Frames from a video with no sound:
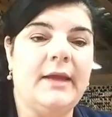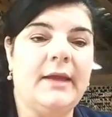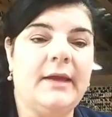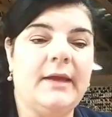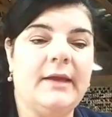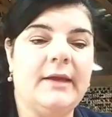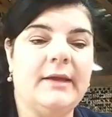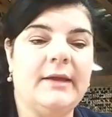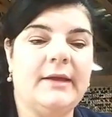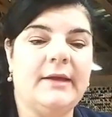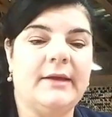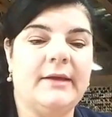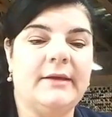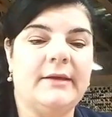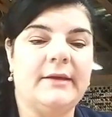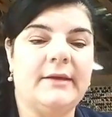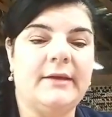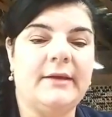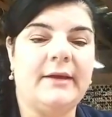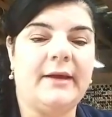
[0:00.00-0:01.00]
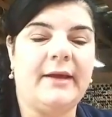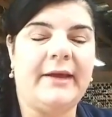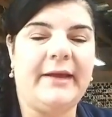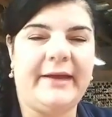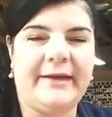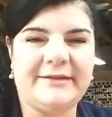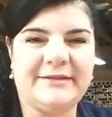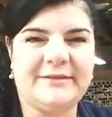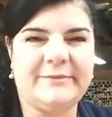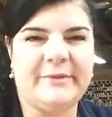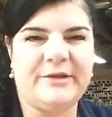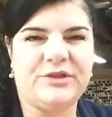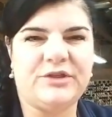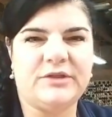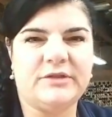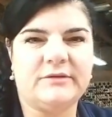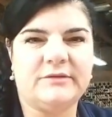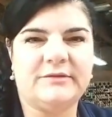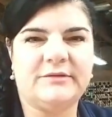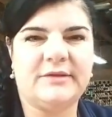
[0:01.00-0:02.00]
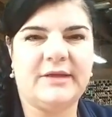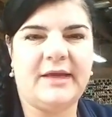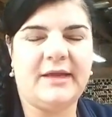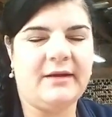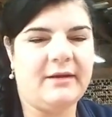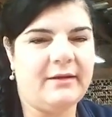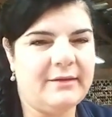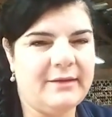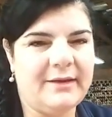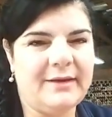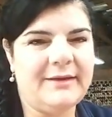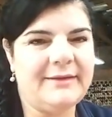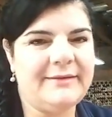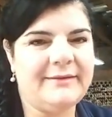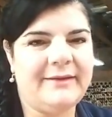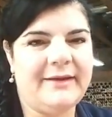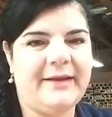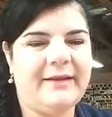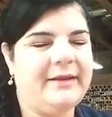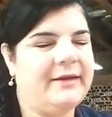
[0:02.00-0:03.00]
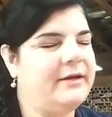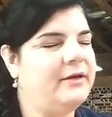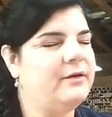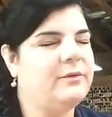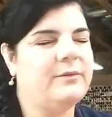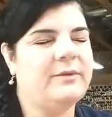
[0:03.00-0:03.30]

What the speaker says: And I had some issues, and I'll get into that later.